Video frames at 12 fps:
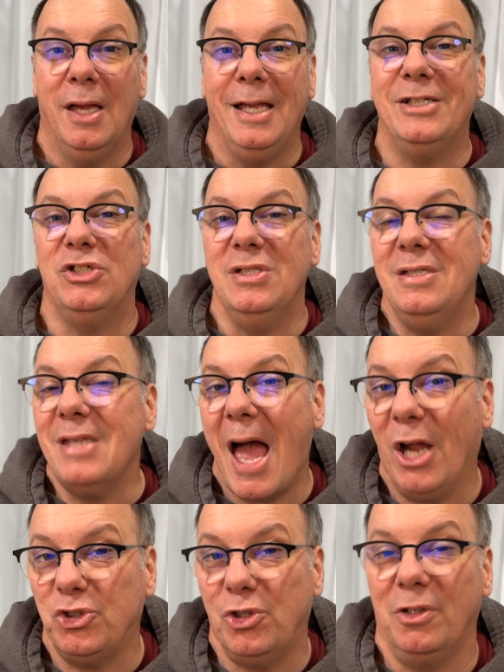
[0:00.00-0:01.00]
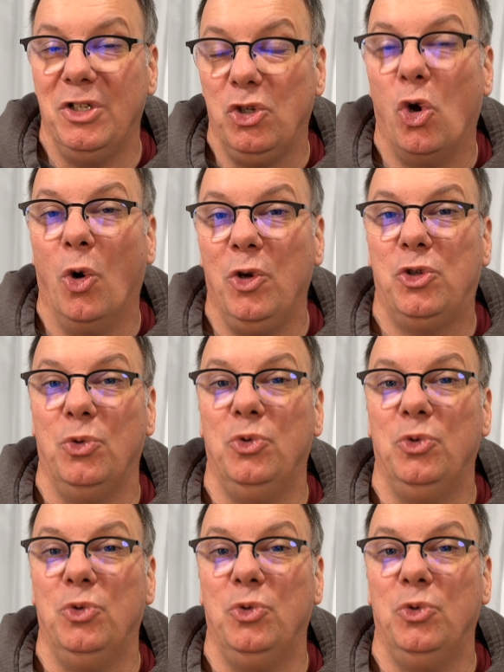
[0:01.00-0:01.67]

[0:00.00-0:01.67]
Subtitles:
is naturally going to